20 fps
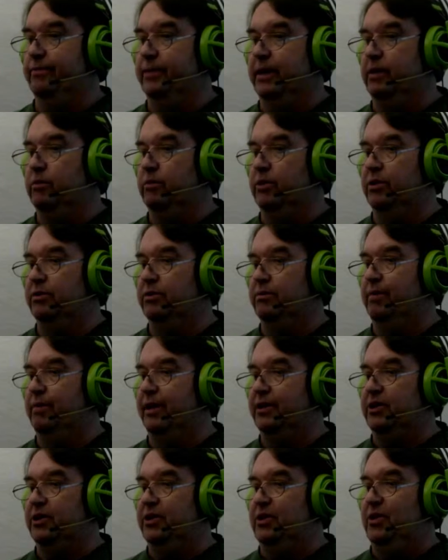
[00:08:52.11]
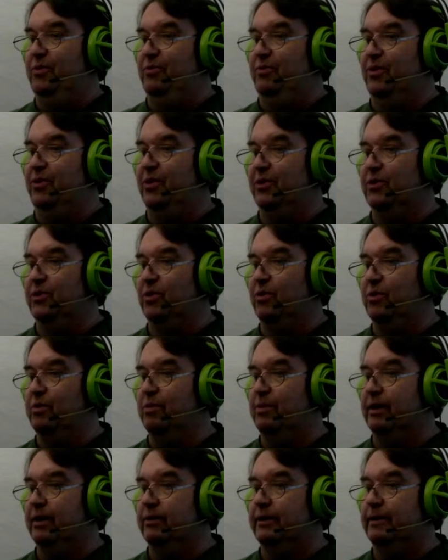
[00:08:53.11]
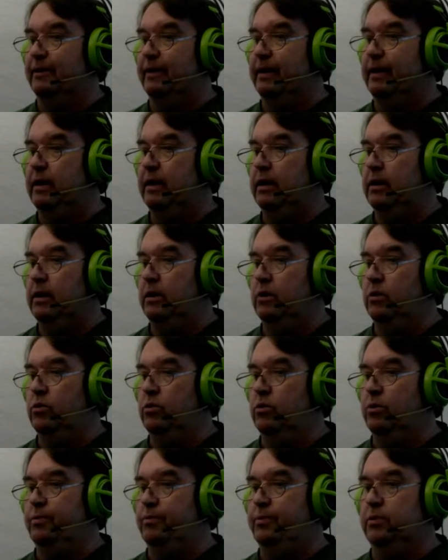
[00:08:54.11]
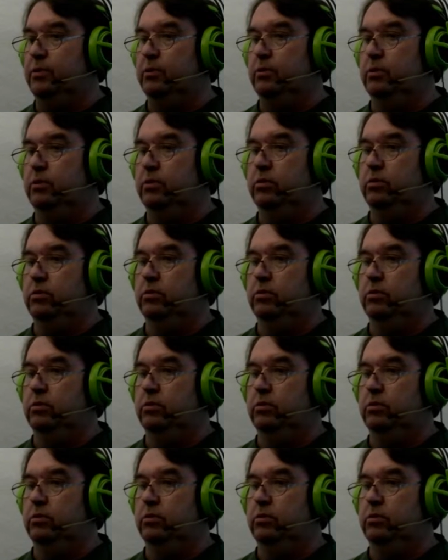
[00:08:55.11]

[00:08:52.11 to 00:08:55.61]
they weren't much to talk about. Oops.